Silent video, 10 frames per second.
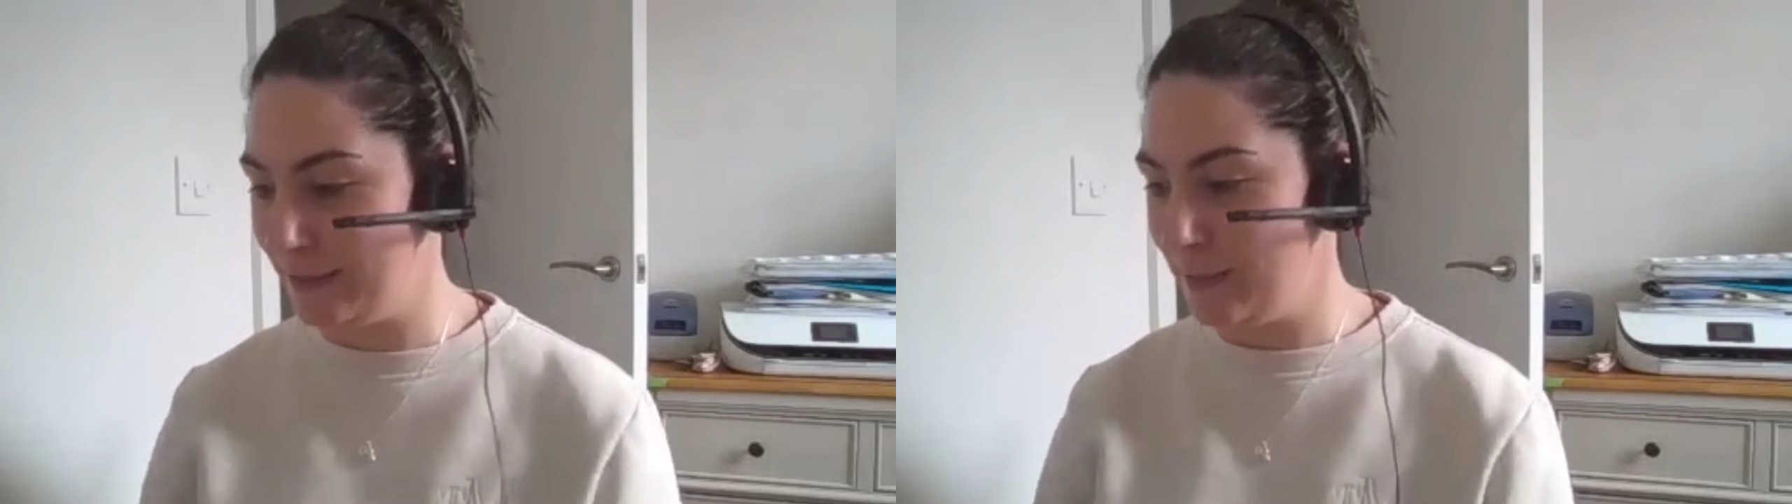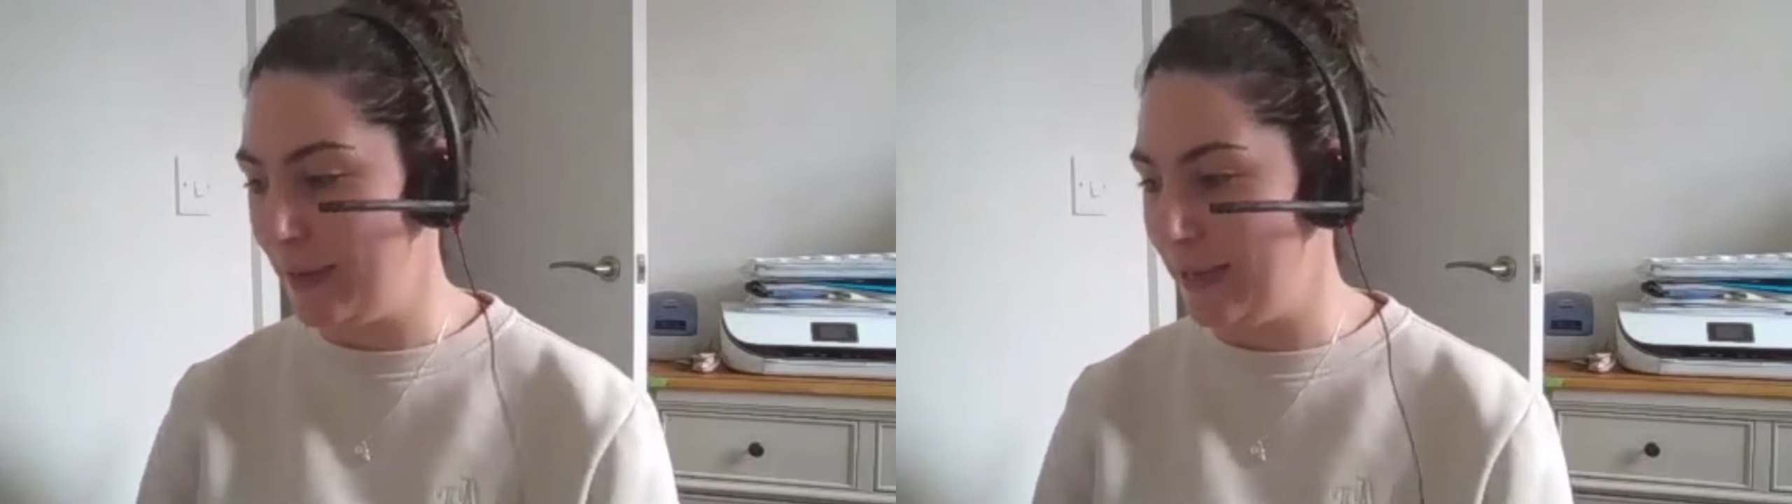
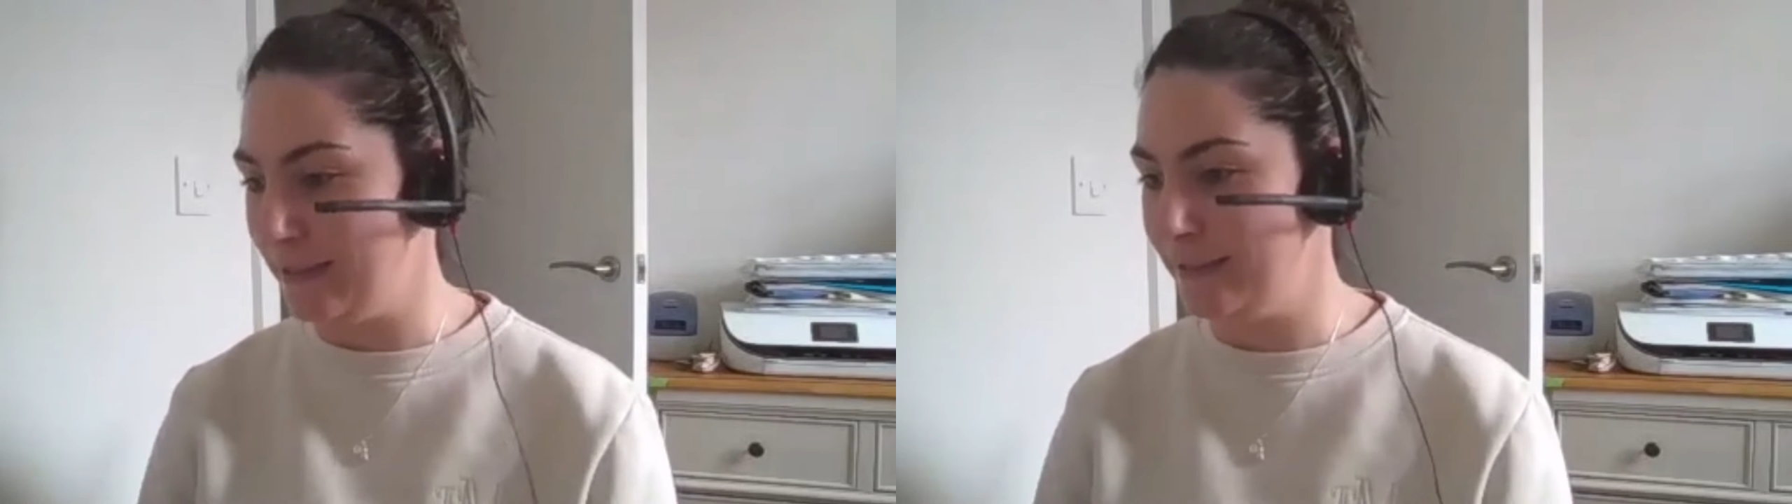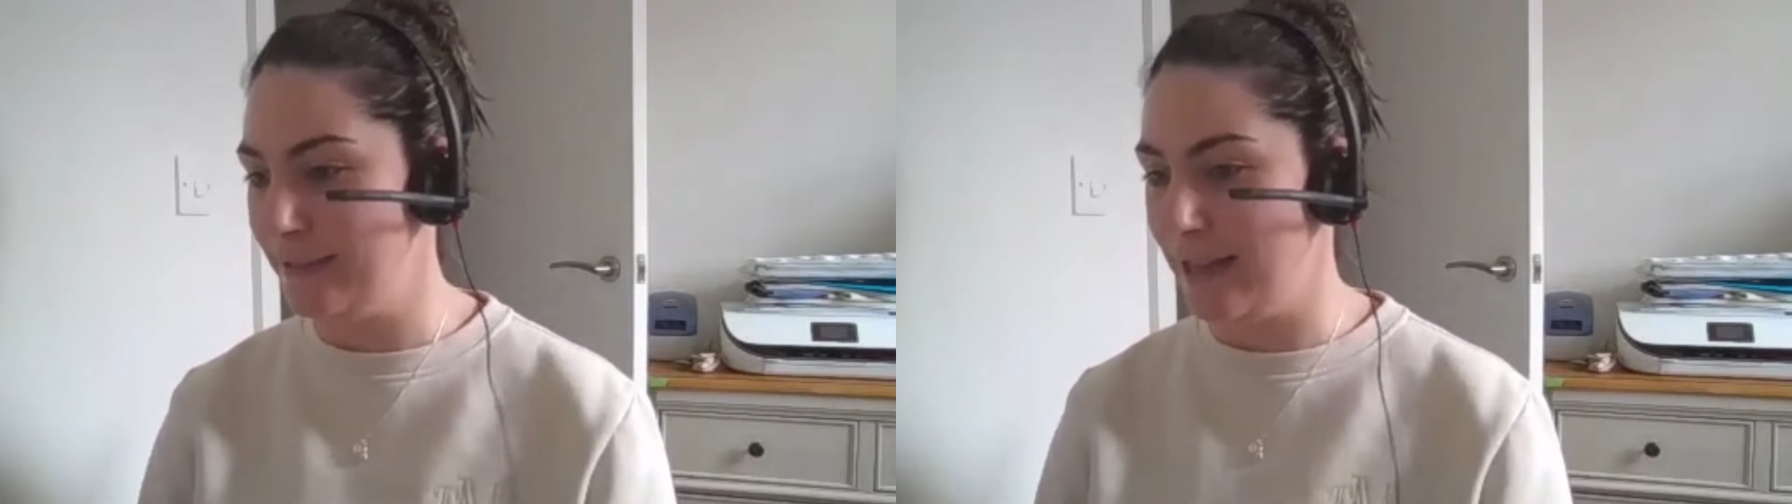
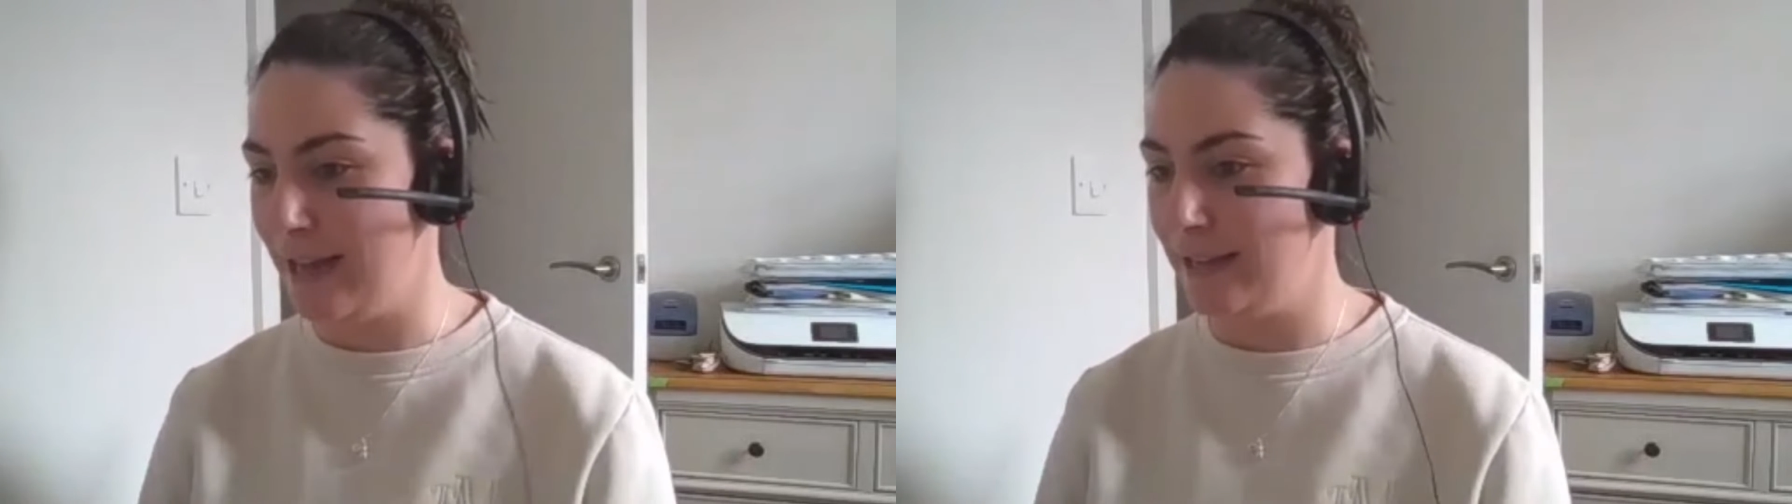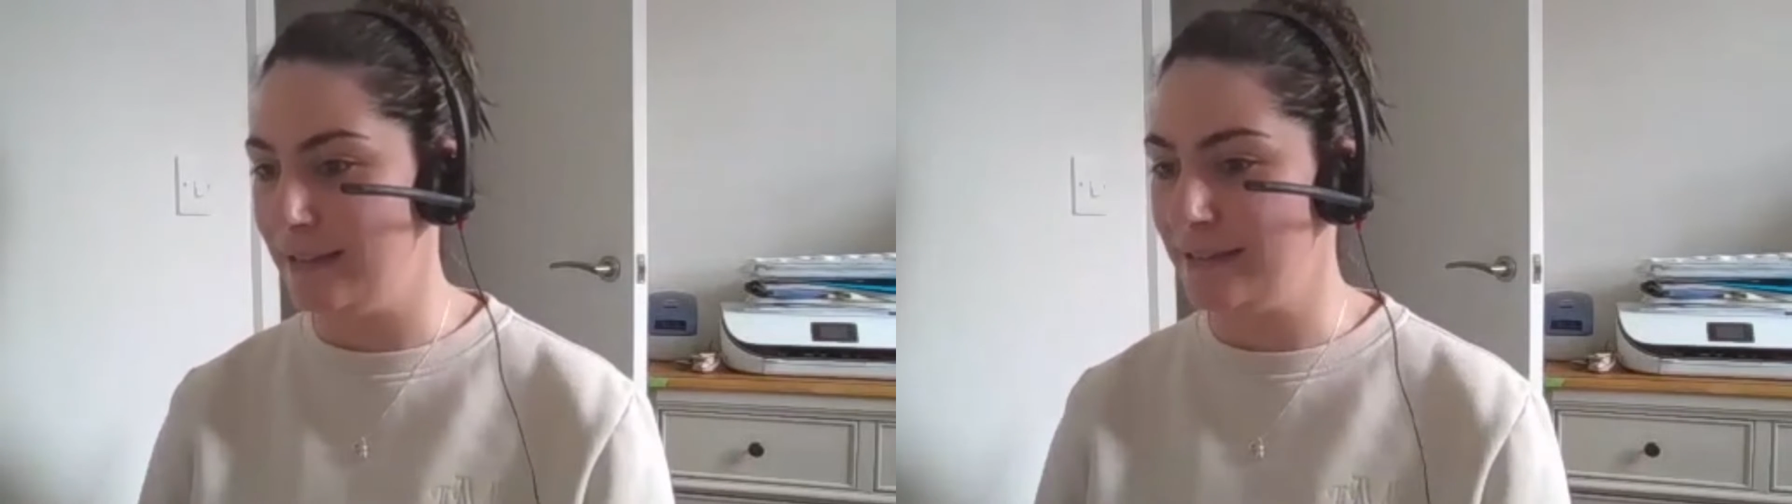space
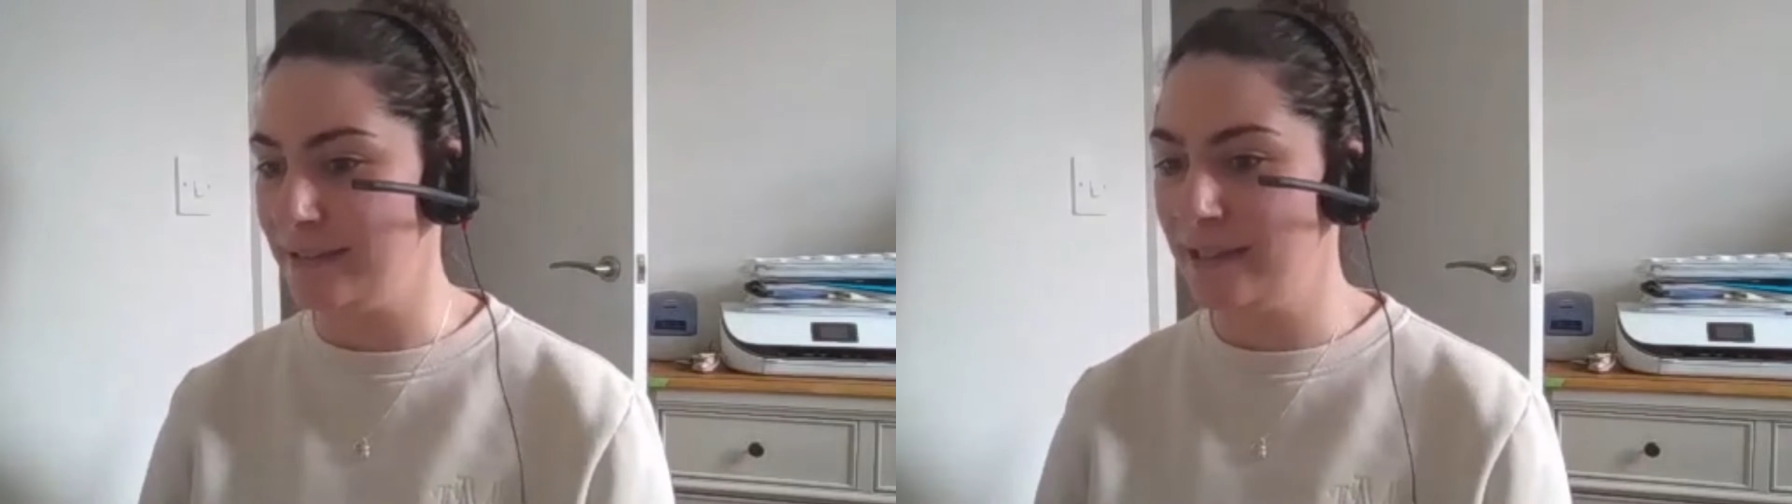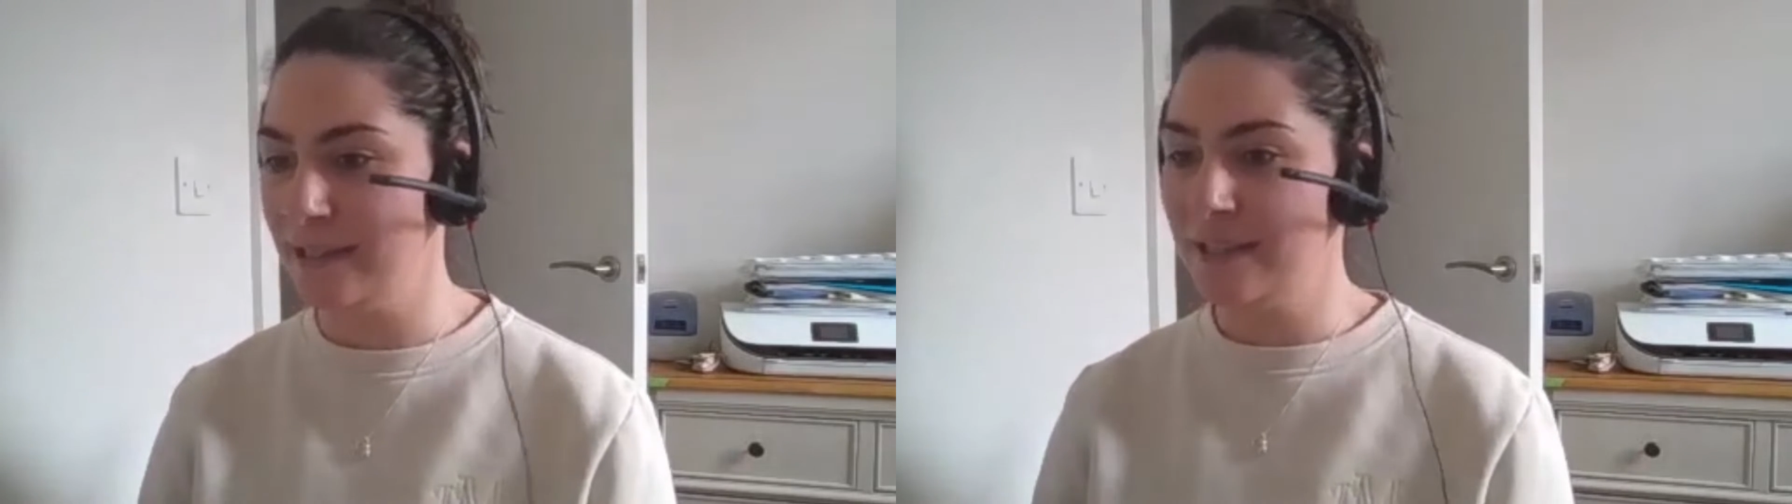and